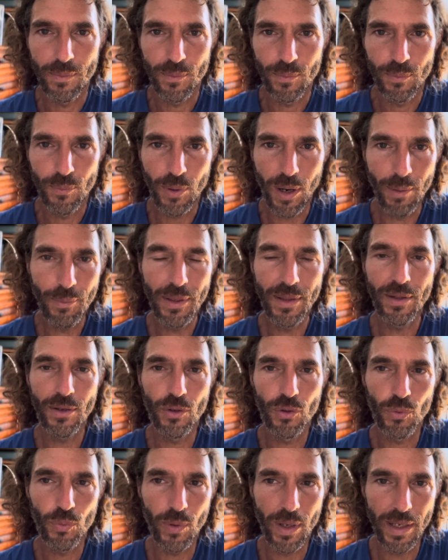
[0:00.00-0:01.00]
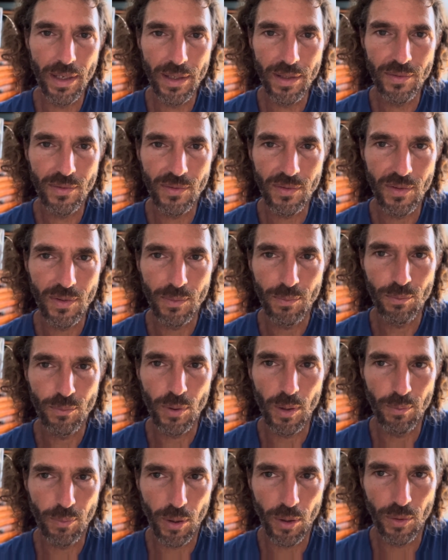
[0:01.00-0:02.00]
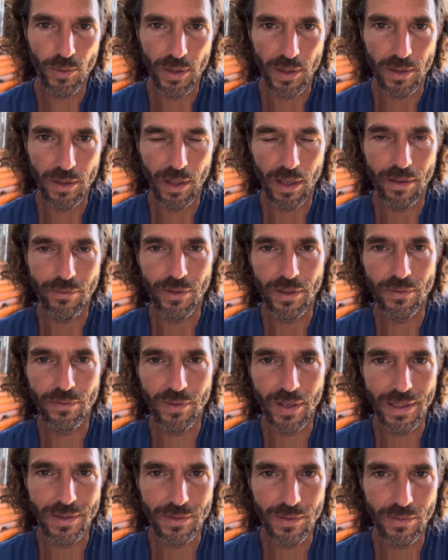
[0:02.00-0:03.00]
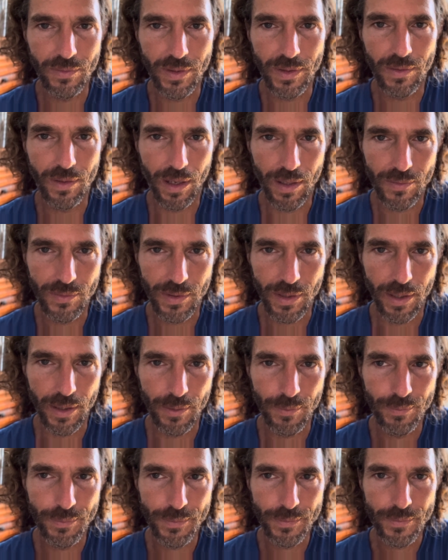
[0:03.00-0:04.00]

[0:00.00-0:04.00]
probably the greatest proponent of Advaita Vedanta.